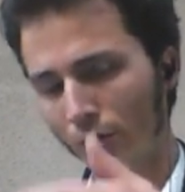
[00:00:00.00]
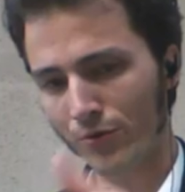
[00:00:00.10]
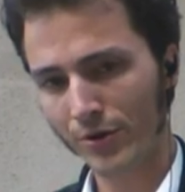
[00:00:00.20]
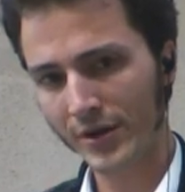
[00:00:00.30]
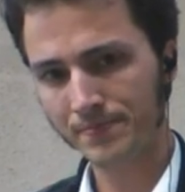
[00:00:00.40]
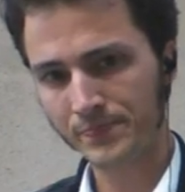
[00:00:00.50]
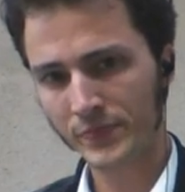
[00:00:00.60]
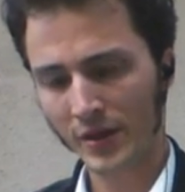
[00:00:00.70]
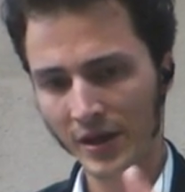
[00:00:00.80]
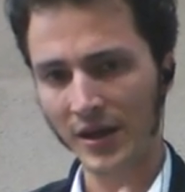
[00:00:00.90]
over again
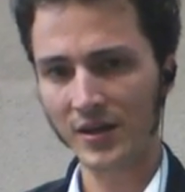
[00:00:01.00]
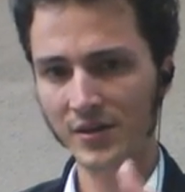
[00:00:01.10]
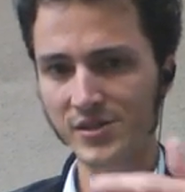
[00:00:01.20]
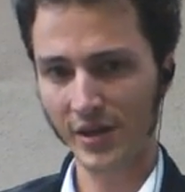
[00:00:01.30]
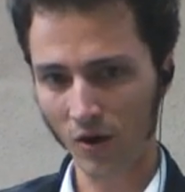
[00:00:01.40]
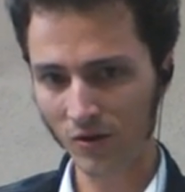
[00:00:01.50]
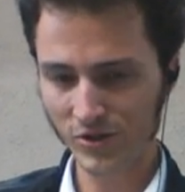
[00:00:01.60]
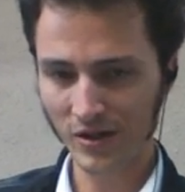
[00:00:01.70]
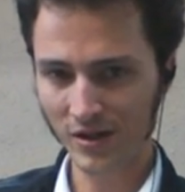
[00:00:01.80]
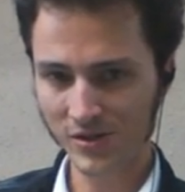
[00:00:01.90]
in
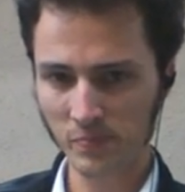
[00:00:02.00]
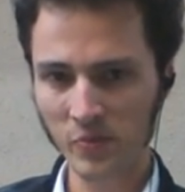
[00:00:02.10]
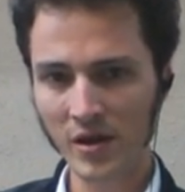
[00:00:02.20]
psychology class,